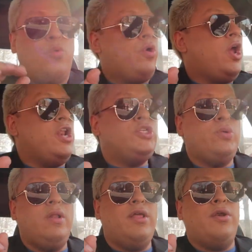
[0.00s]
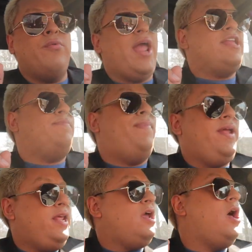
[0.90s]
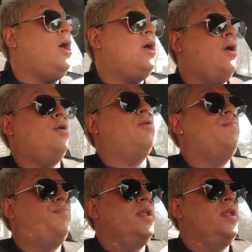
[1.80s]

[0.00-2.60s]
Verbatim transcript: We're gonna do a little rant video